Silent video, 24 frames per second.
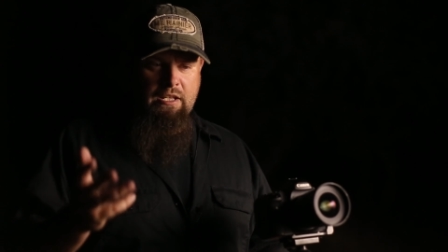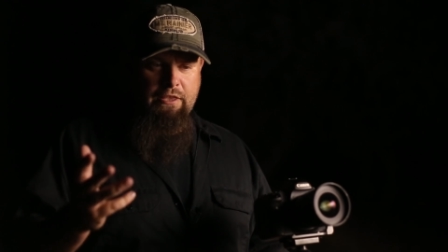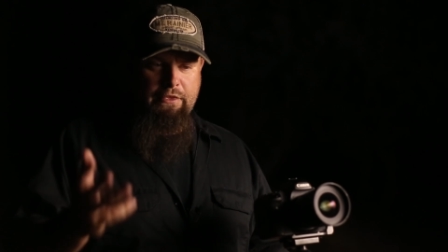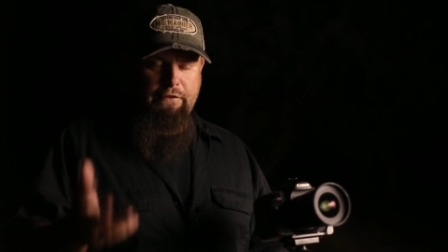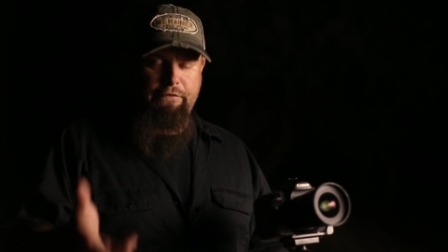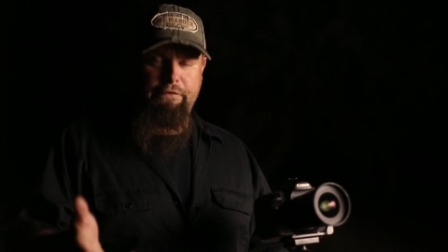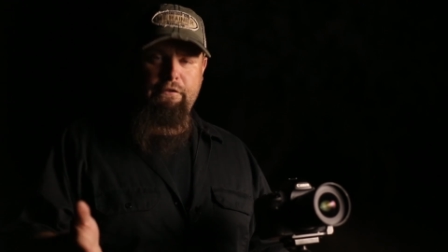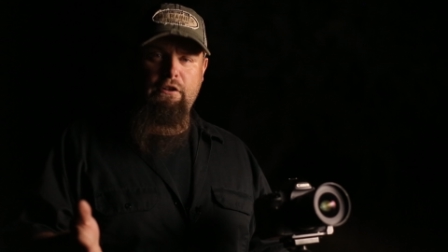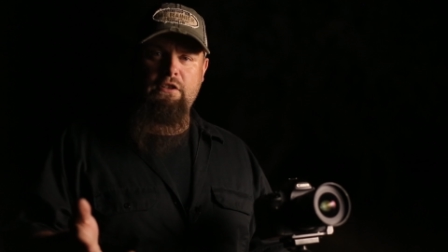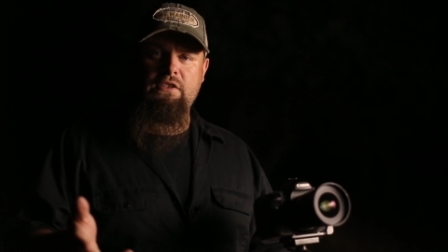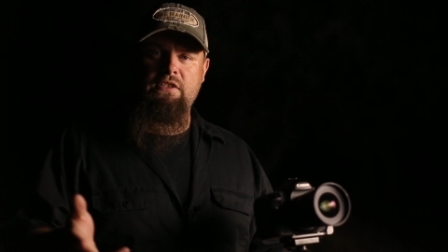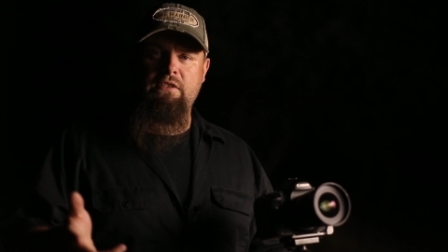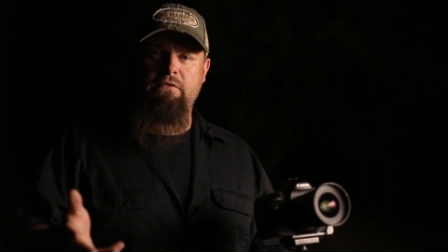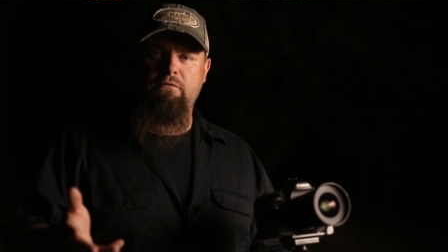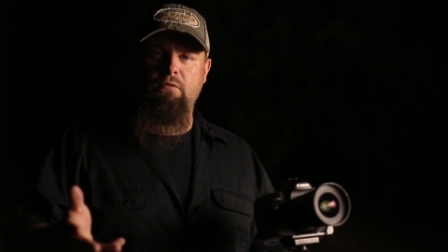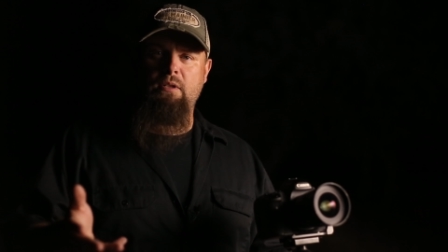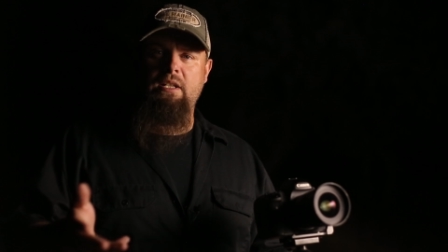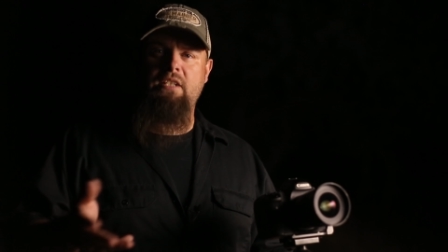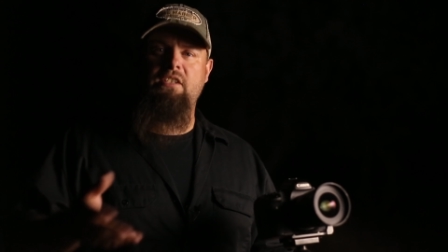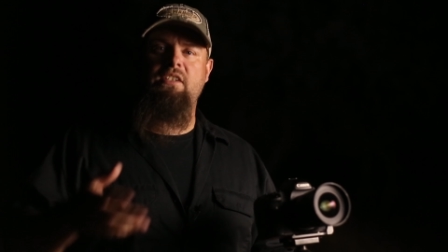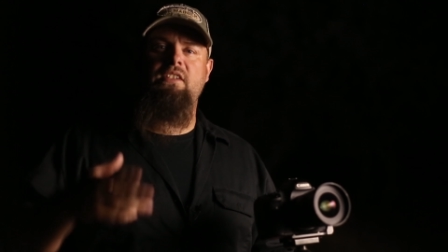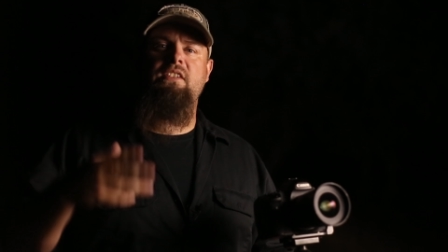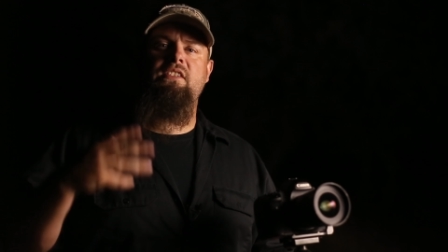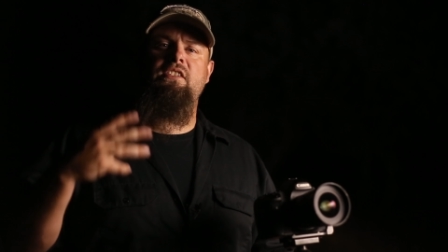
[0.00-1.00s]
The first of
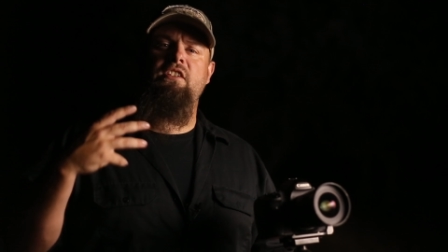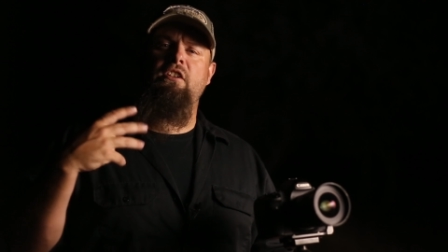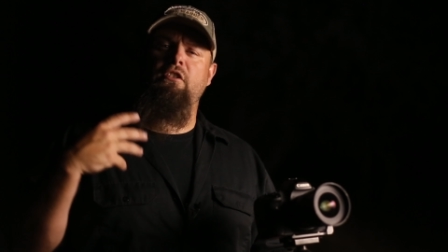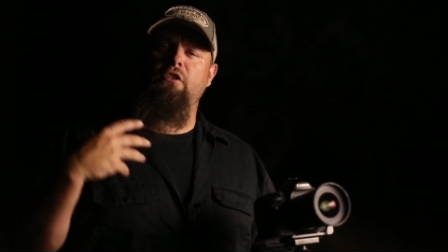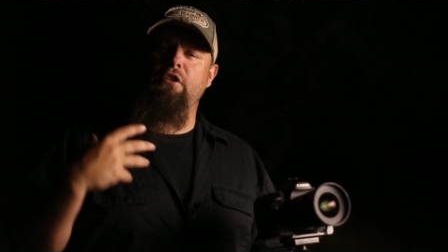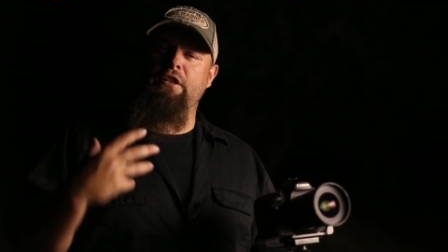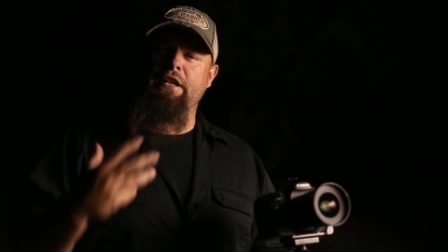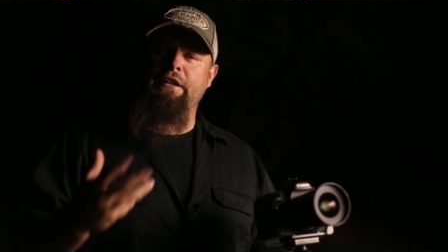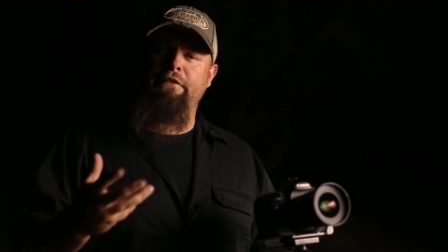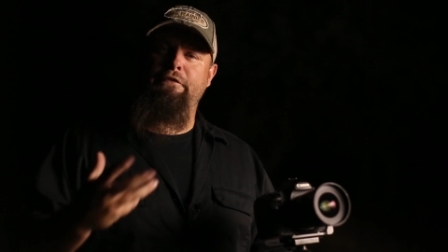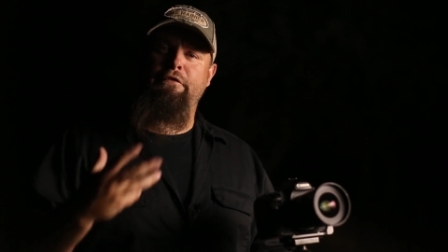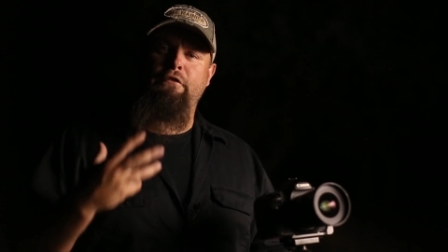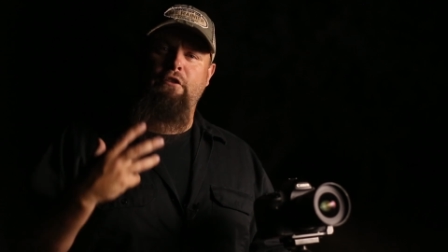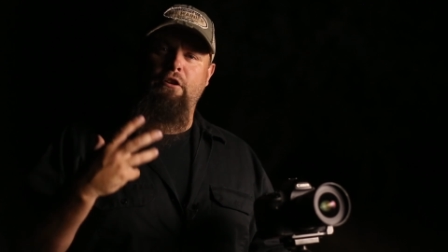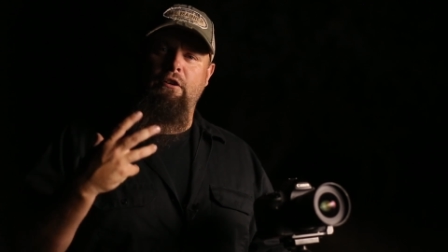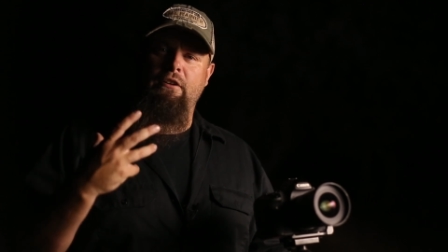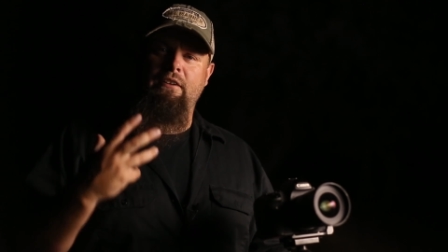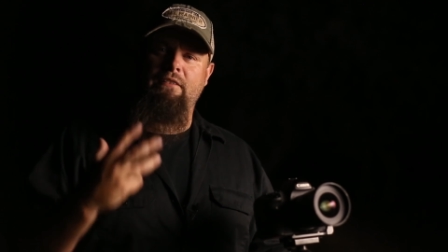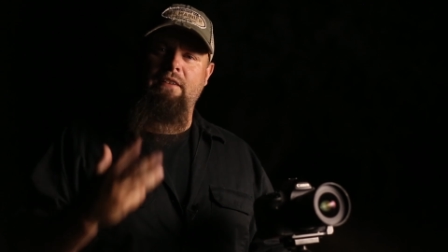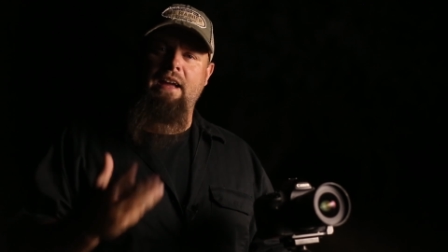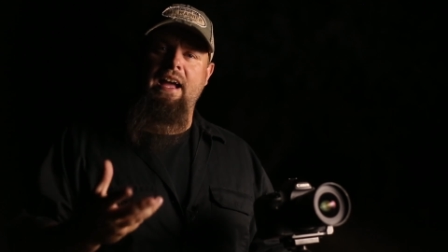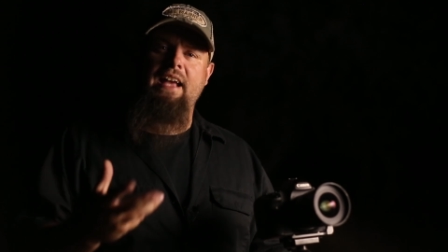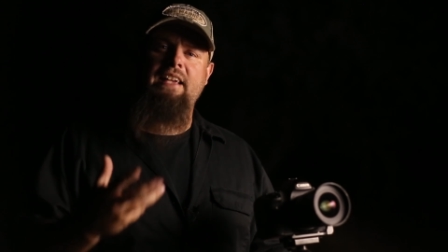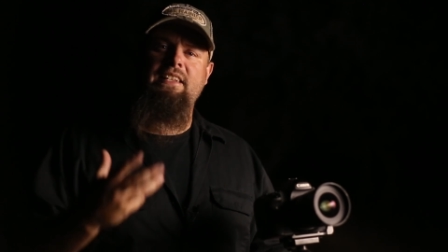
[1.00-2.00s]
which is you're looking for a
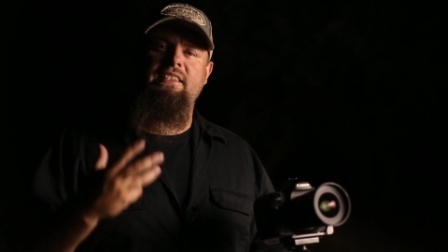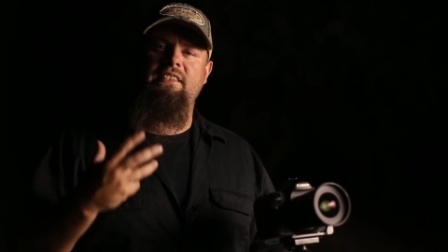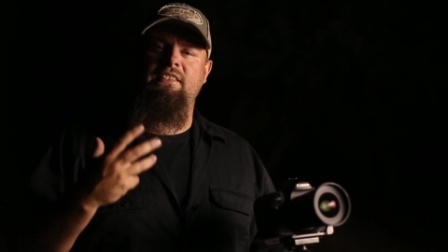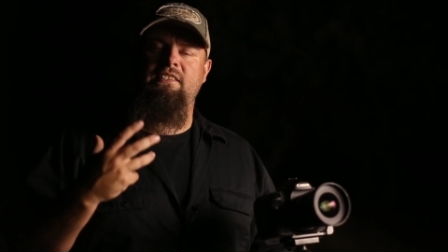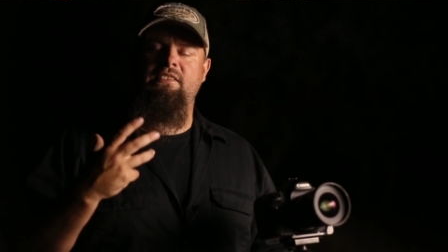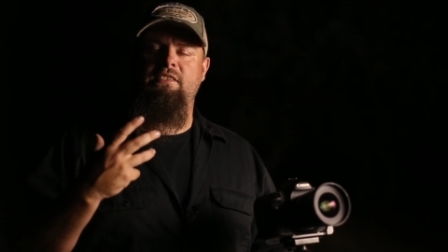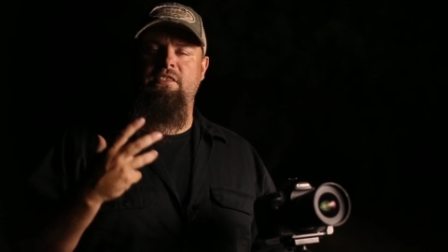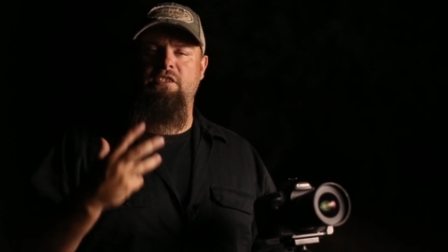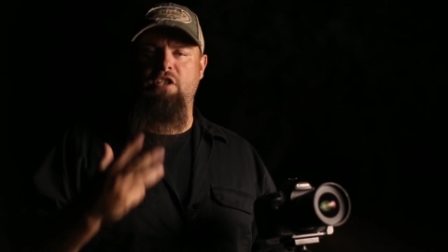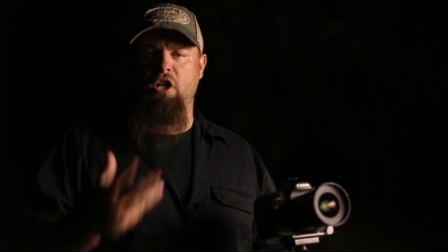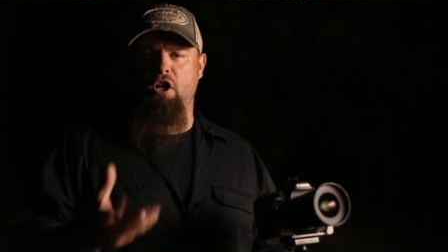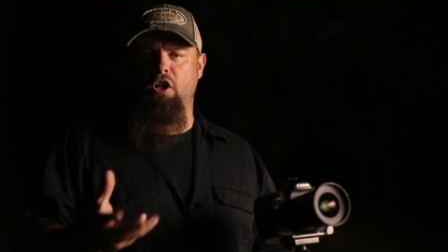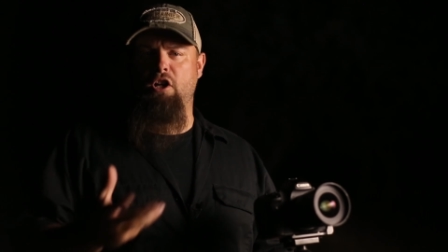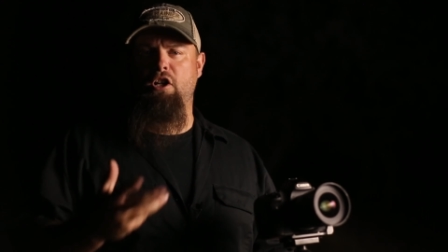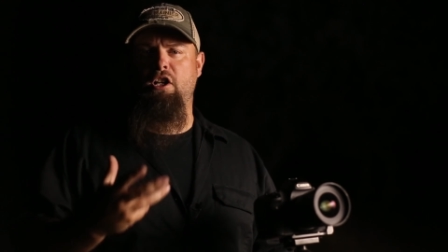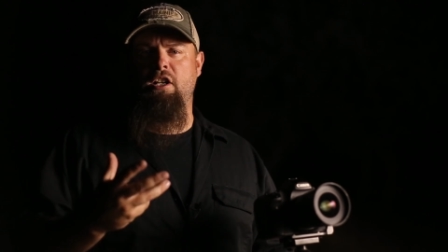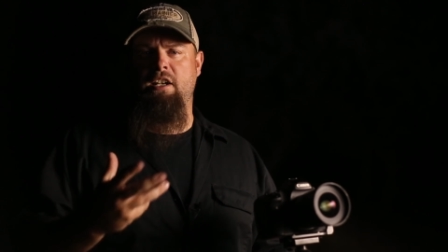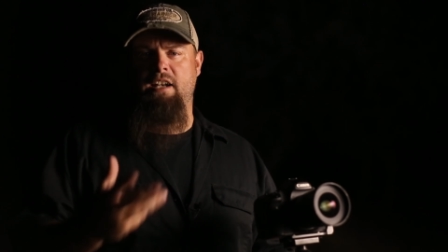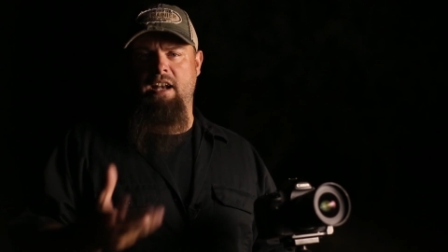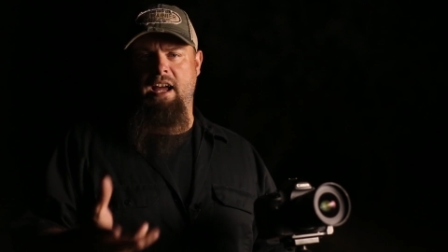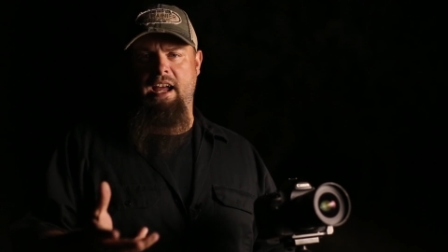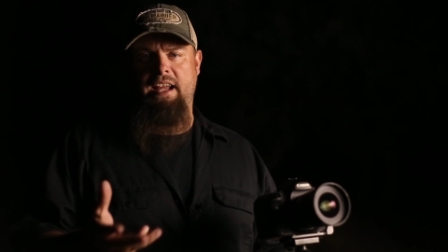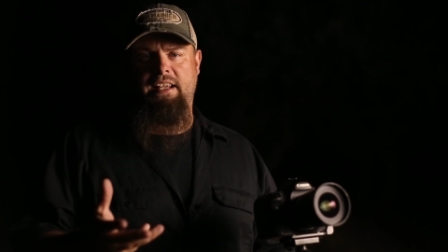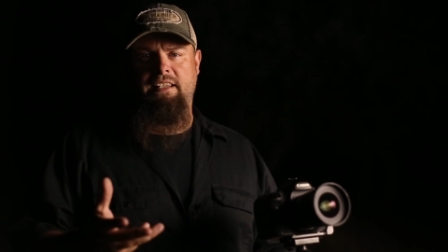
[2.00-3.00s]
nice
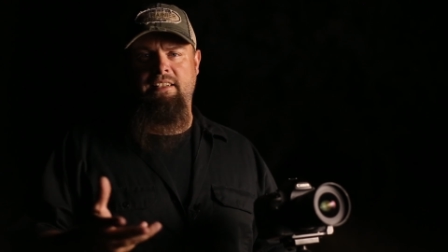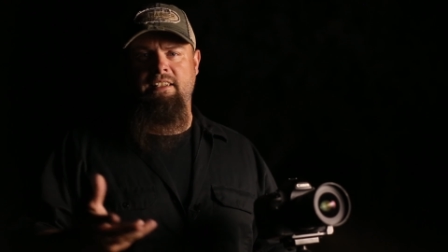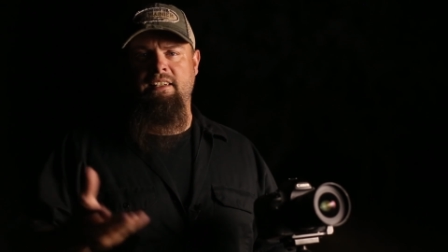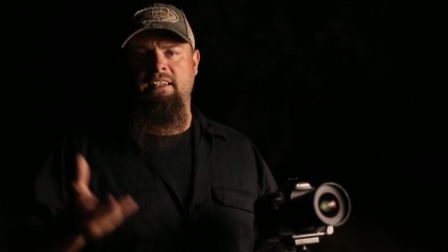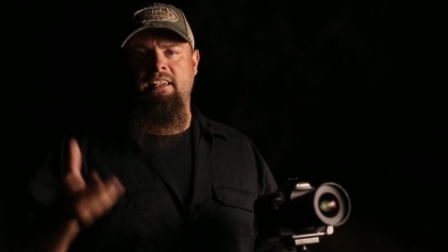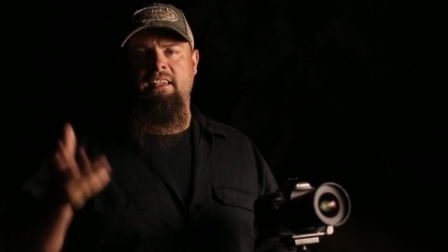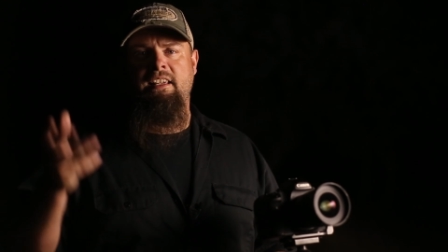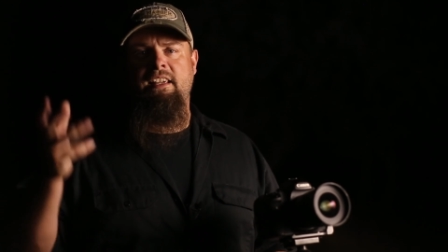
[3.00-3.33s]
dark night.